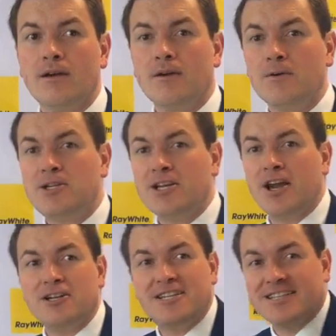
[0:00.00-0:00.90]
Richard,
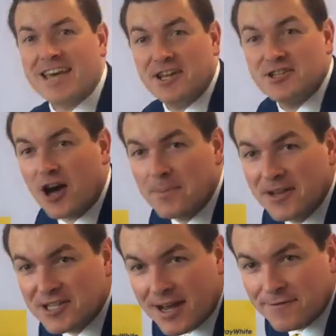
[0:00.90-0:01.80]
can I just get you to type in
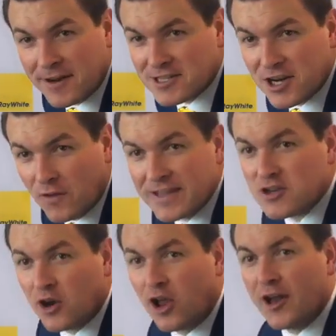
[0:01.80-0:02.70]
the chat function? On these
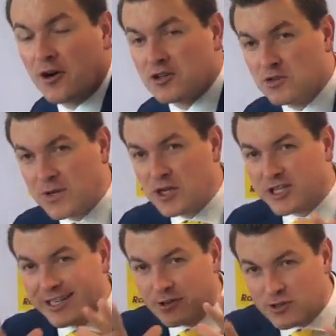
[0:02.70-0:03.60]
online auctions, we
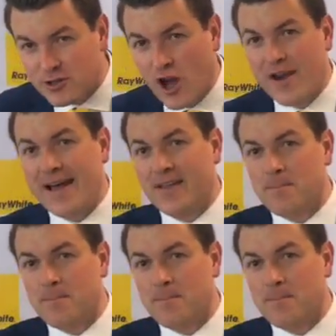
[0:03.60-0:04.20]
usually do slow down the